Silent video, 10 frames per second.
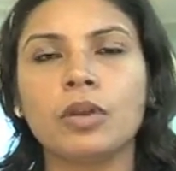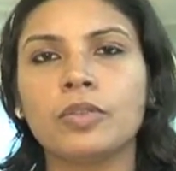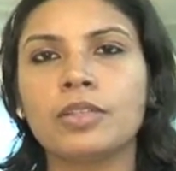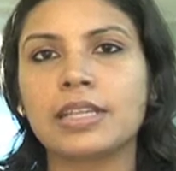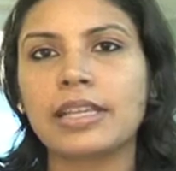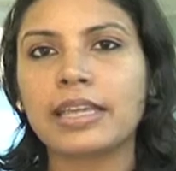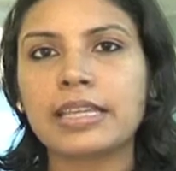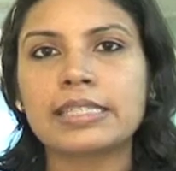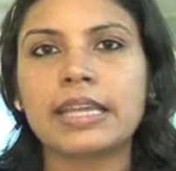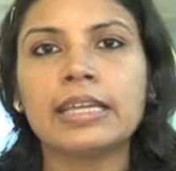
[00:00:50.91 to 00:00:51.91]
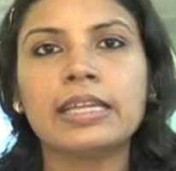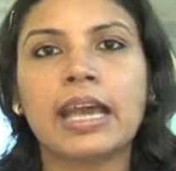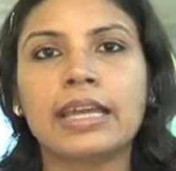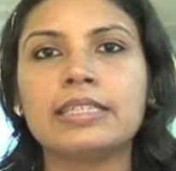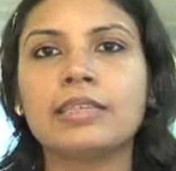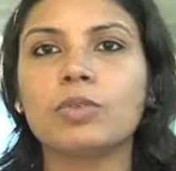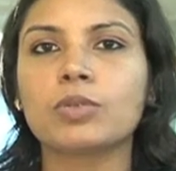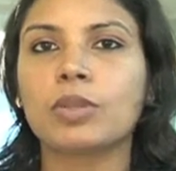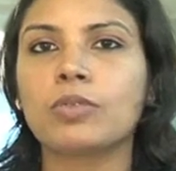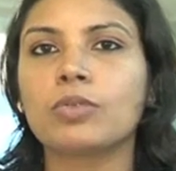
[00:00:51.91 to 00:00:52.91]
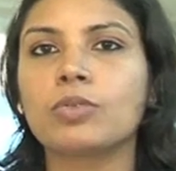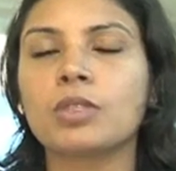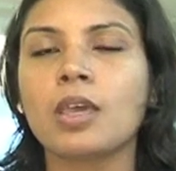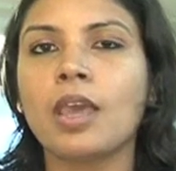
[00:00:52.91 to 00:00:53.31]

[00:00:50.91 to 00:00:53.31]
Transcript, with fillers: on the declining side, IT was one of those,